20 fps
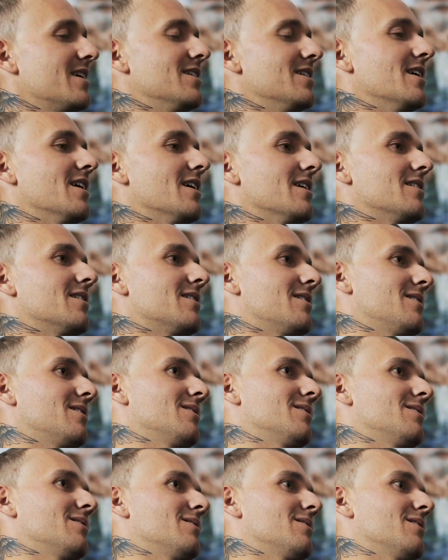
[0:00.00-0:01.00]
Yet,
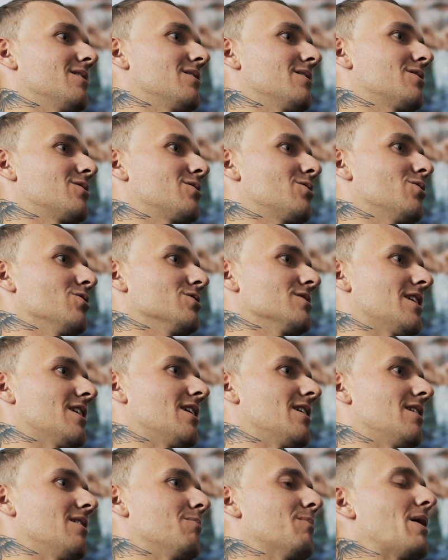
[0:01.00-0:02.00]
because
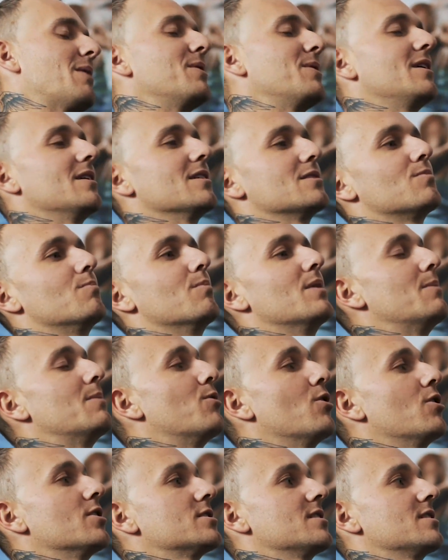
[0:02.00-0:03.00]
maybe it's me
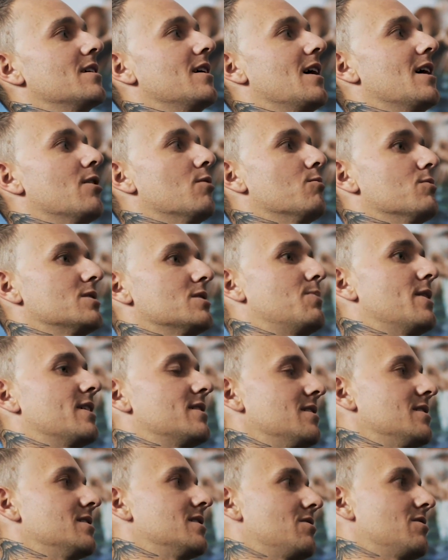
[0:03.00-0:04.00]
personally, I don't respect
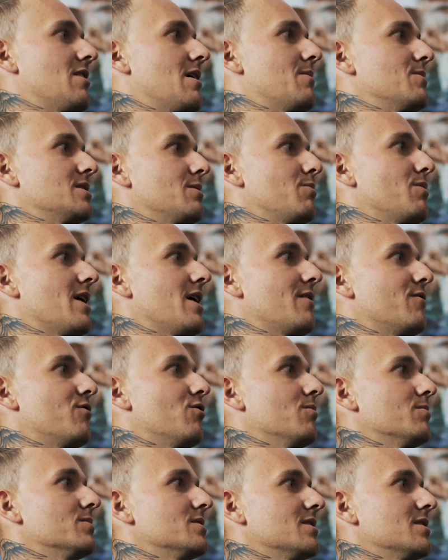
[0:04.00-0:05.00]
Instagram as a
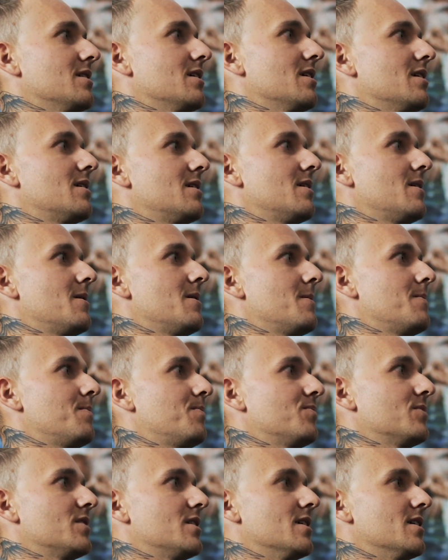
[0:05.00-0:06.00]
platform to
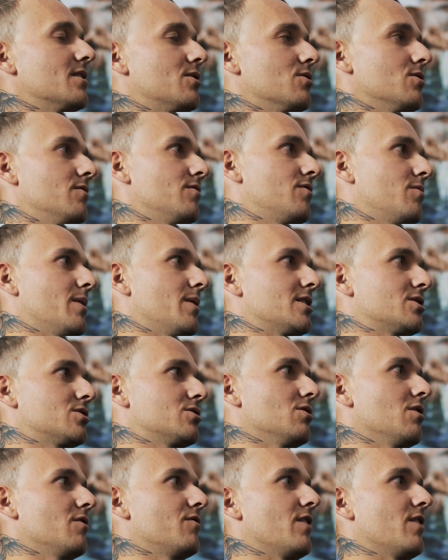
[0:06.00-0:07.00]
get good
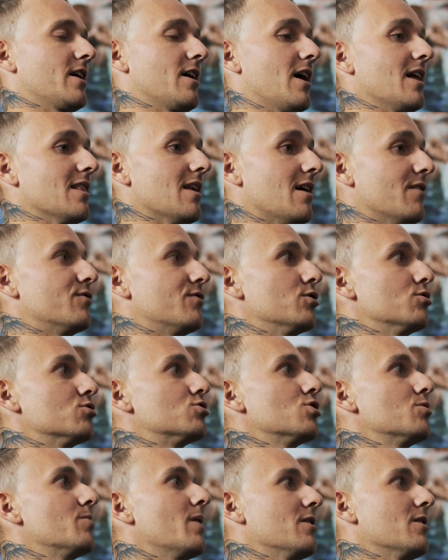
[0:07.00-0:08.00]
information off. Like I love
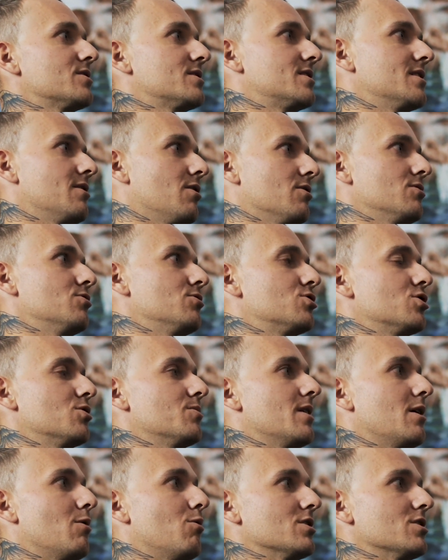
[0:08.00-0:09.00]
YouTube. I'll sit on YouTube
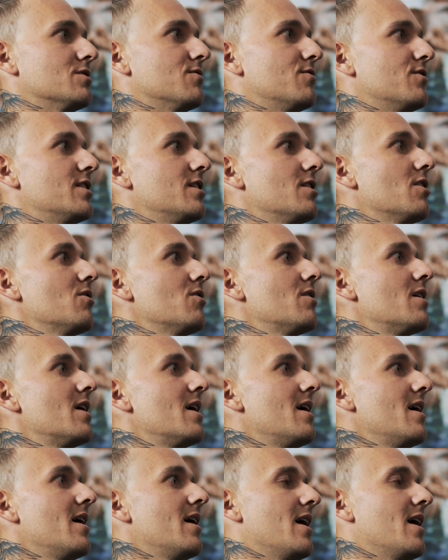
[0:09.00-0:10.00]
and I'll watch a video.
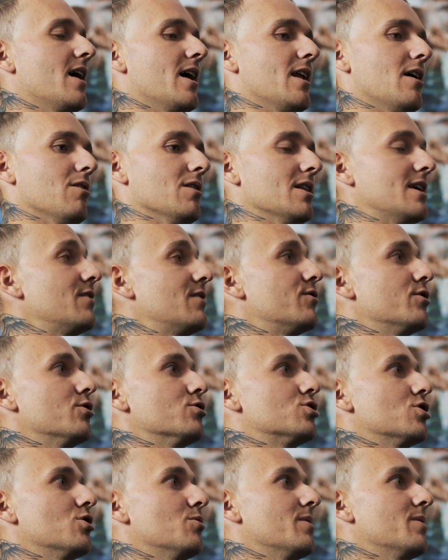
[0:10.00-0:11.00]
Yeah. And I'll leave
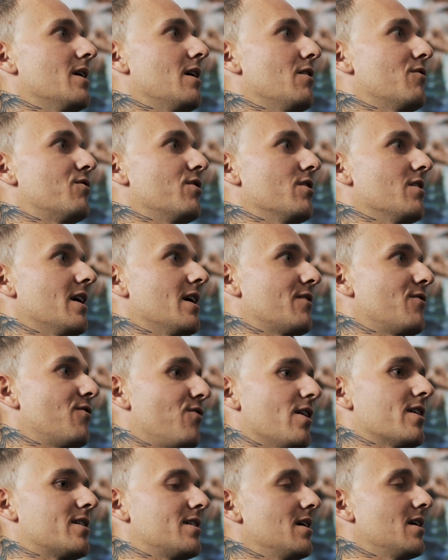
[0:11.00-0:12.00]
YouTube and I'll feel like,
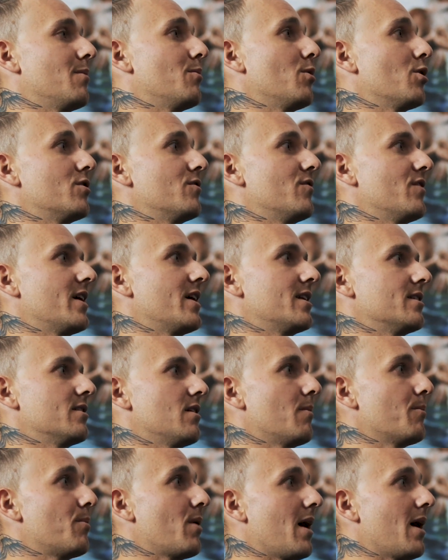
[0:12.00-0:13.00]
fuck yeah, I'm motivated,
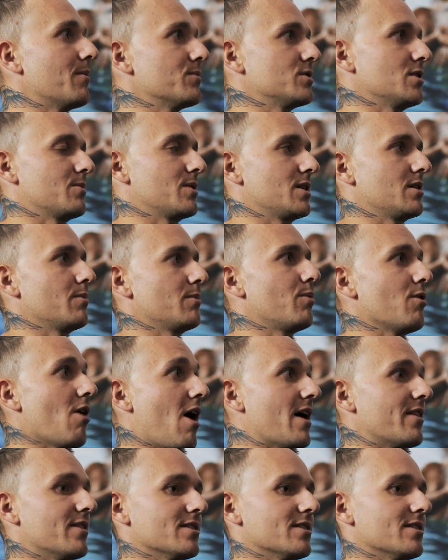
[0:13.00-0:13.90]
I'm pumped, I'm going to apply